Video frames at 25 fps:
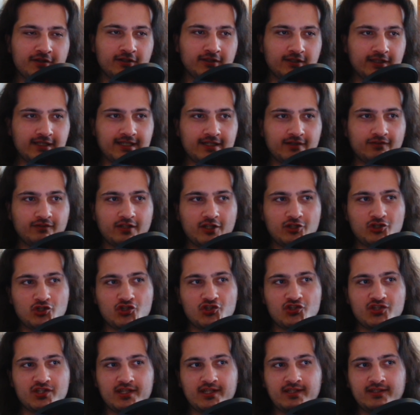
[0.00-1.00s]
League of
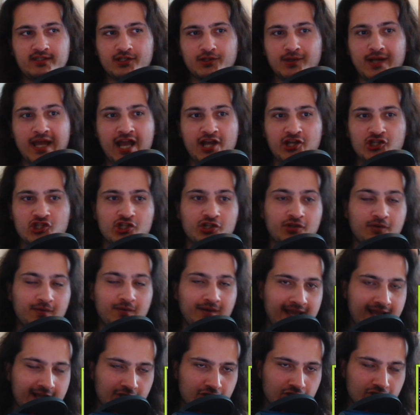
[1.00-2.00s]
Legends interaction
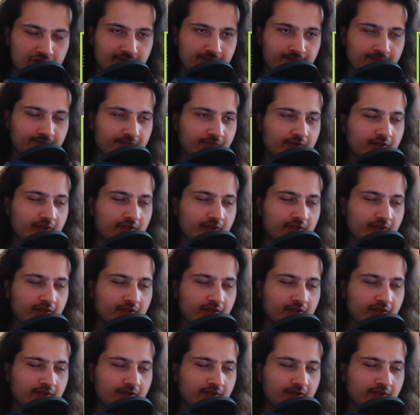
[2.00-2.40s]
reaction.